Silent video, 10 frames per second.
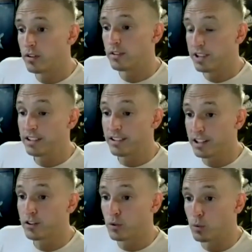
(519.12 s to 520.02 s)

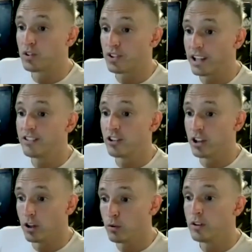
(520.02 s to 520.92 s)
TikTok,
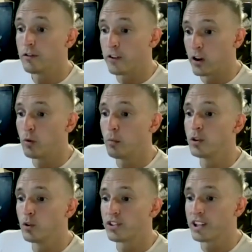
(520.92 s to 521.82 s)
film
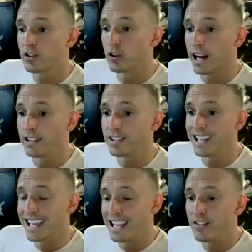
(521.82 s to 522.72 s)
your TikTok ads
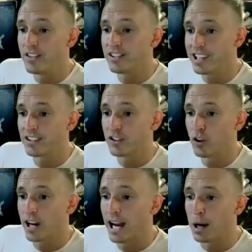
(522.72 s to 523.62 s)
in the TikTok
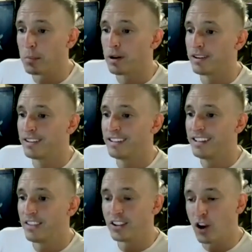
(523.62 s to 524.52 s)
app.
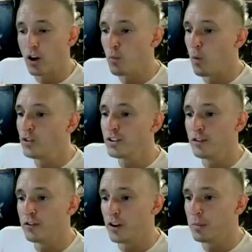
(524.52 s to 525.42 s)
They don't want you
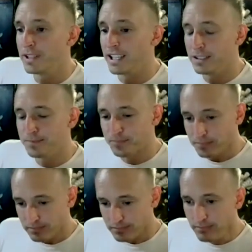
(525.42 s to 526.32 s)
filming it.
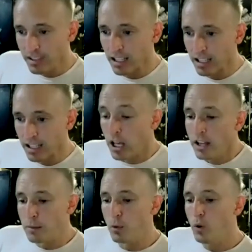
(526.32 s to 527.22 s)
And
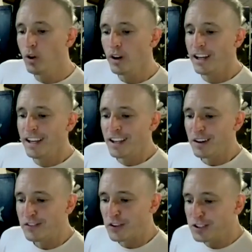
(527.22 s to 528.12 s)

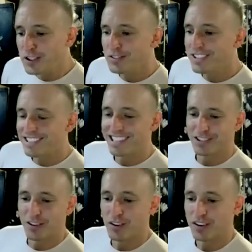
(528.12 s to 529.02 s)
if you're using
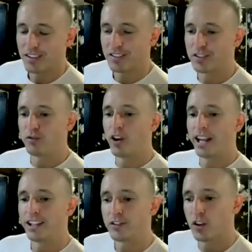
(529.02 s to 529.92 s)
TikTok to run
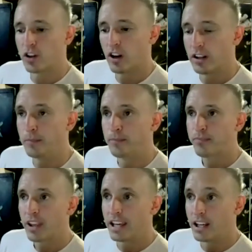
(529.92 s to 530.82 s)
ads for your client,
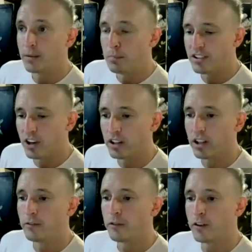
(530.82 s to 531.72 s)
it can be done
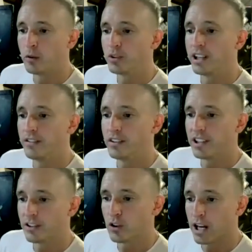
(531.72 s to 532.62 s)
and filmed in the
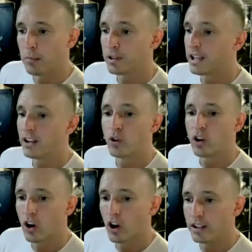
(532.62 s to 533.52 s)
TikTok app. Get your
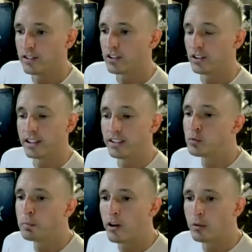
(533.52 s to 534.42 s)
clients to
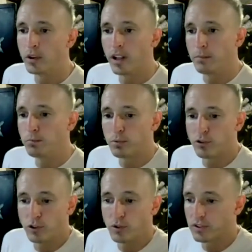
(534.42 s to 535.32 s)
experiment and
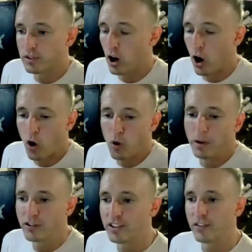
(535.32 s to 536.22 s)
produce a whole
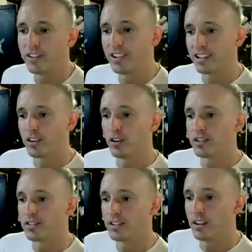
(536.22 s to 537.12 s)
bunch of different
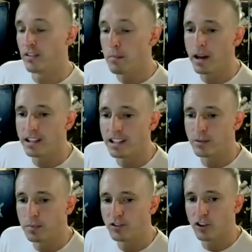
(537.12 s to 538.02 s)
TikToks. They may need to
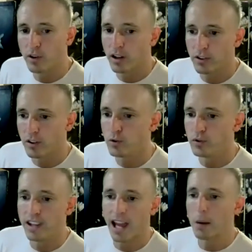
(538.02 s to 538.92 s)
be shown how to use
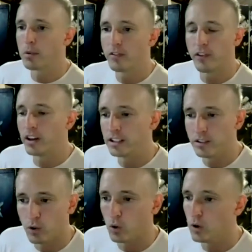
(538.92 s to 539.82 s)
the app, fine,
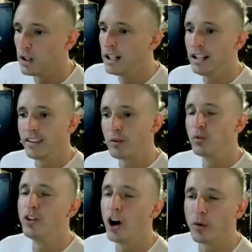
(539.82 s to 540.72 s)
or they will
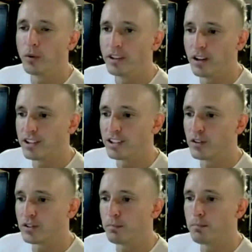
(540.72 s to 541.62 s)
know.
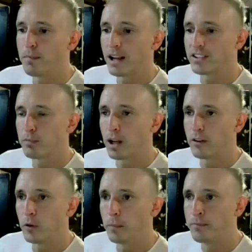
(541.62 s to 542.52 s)
TikTok's a massive
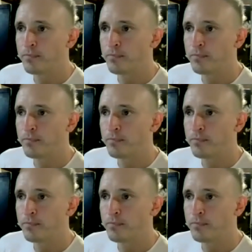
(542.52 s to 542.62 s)
platform,